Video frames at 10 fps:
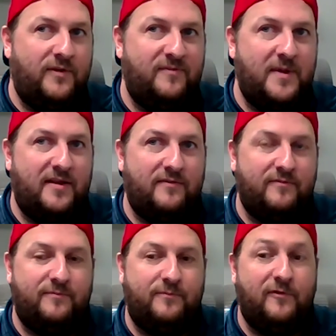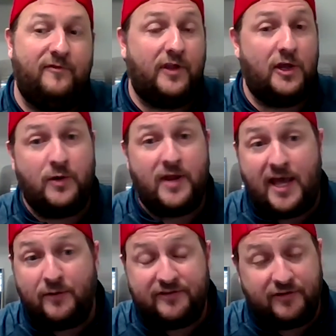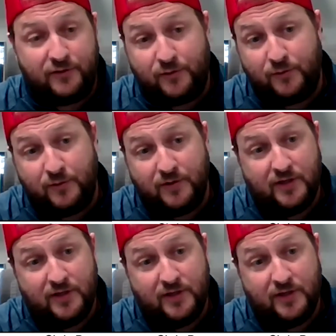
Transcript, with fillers: we've been flown out to